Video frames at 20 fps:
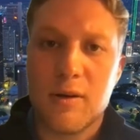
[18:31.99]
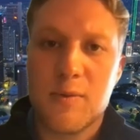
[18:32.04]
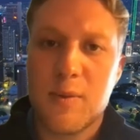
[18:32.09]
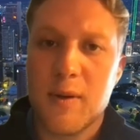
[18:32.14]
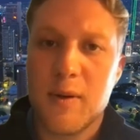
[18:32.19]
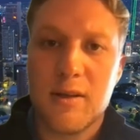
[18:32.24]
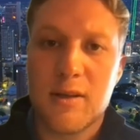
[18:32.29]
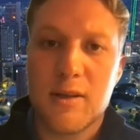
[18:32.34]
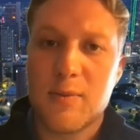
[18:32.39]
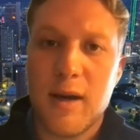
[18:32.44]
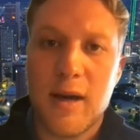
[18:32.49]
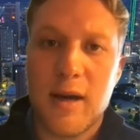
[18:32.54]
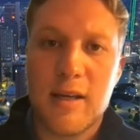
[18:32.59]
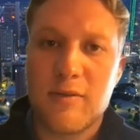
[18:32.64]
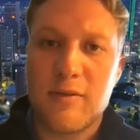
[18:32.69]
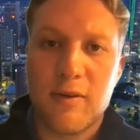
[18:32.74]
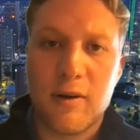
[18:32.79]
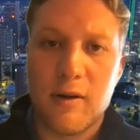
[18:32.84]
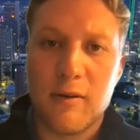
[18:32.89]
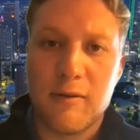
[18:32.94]
It's been in the
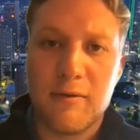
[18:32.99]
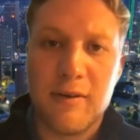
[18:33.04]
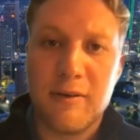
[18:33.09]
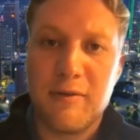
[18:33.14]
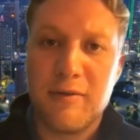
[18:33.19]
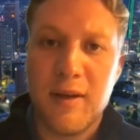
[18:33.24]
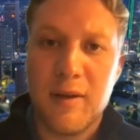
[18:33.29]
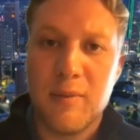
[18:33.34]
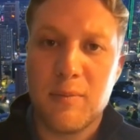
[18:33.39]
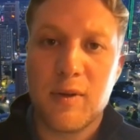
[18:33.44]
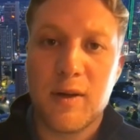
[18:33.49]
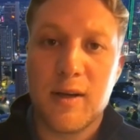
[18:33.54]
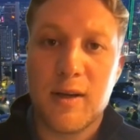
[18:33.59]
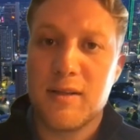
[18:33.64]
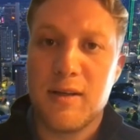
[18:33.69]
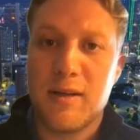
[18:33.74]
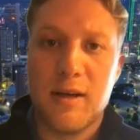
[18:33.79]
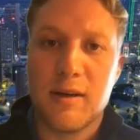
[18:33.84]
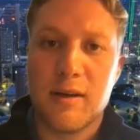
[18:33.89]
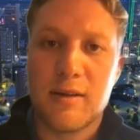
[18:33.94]
space for 15
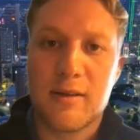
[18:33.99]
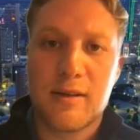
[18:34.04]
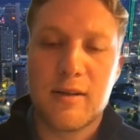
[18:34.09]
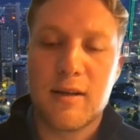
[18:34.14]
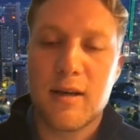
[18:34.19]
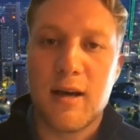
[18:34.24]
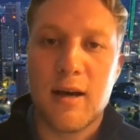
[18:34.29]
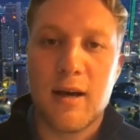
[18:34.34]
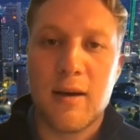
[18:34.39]
plus years,